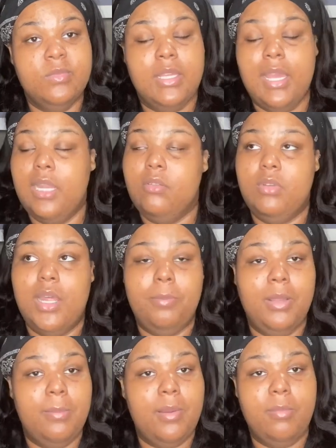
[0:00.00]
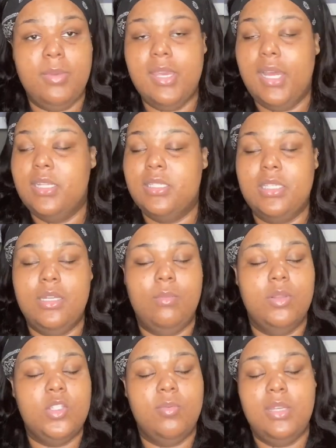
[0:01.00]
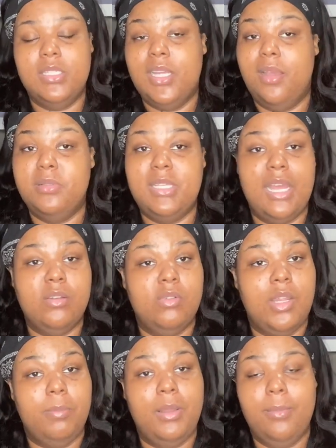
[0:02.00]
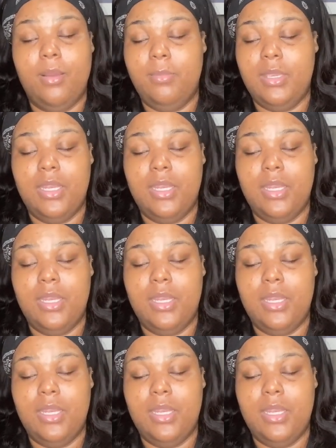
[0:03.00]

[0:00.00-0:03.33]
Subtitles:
God do not play by me. I just seen it one too many times. God do not play by me.